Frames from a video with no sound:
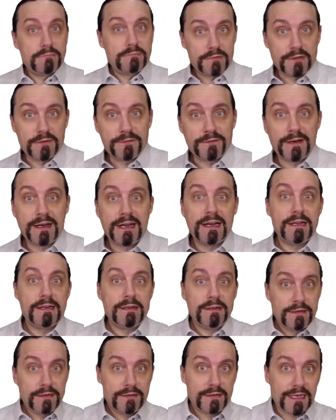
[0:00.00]

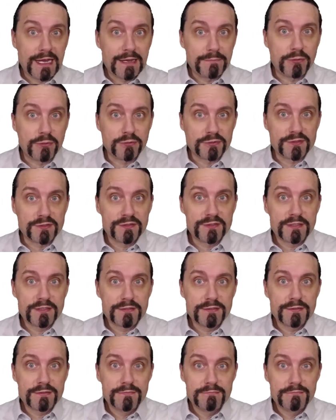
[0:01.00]
Define the
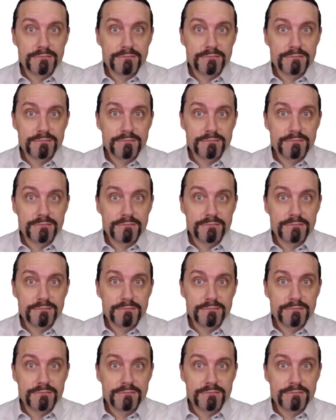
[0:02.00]
hypothesis